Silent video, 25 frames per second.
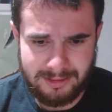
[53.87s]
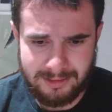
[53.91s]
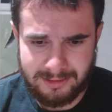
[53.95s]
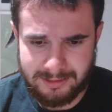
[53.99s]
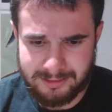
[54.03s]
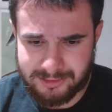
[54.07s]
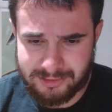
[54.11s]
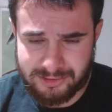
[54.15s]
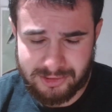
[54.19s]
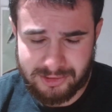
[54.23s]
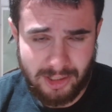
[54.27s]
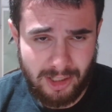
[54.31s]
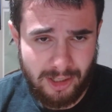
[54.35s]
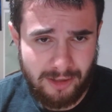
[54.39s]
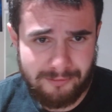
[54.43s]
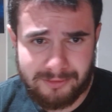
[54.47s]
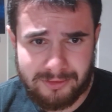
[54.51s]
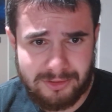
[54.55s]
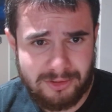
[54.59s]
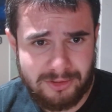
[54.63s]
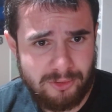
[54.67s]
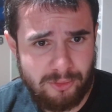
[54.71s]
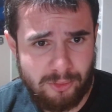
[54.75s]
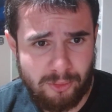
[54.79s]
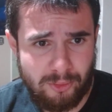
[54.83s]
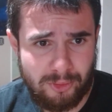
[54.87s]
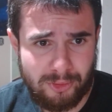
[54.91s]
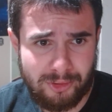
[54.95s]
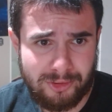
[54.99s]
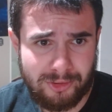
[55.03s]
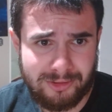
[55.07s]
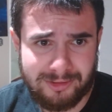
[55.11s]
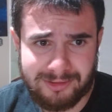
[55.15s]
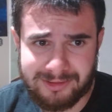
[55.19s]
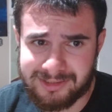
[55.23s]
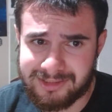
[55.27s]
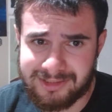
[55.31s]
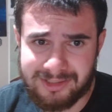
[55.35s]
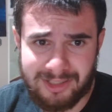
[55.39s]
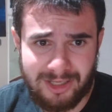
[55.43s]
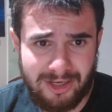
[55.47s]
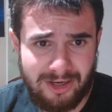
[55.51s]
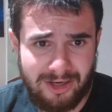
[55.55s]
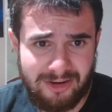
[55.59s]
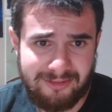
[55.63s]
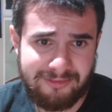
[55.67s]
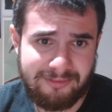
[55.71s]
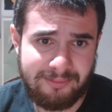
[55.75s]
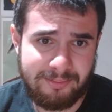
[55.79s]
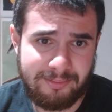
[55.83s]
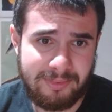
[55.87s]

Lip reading: soft core stuff,